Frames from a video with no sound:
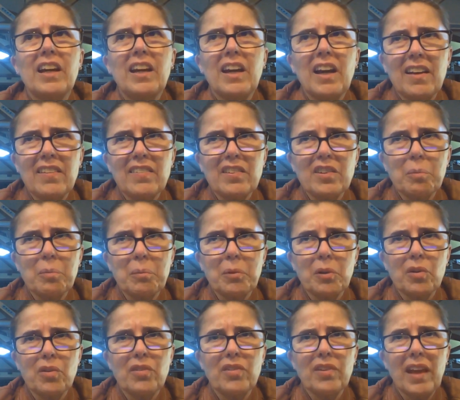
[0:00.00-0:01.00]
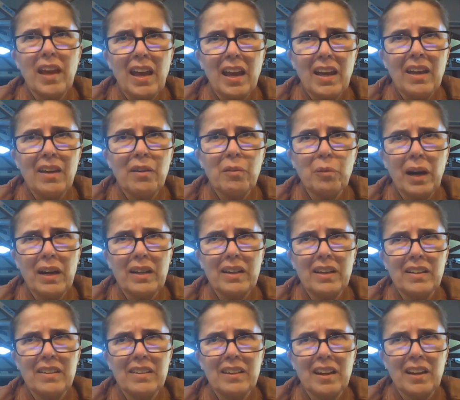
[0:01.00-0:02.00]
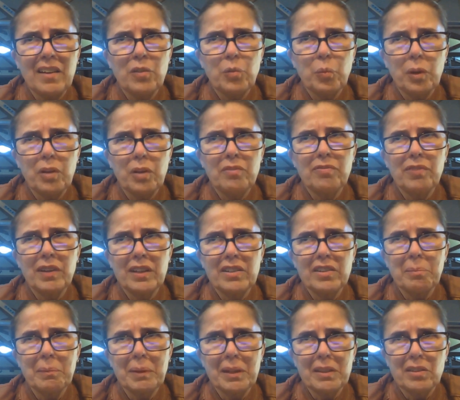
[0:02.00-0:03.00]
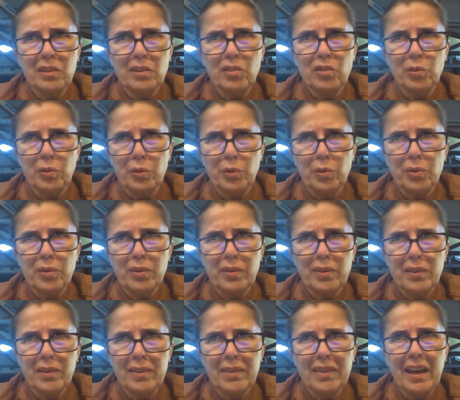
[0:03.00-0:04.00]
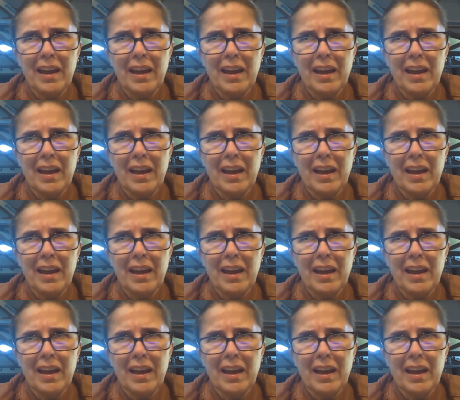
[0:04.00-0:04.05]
the customers, recognize one fundamental truth,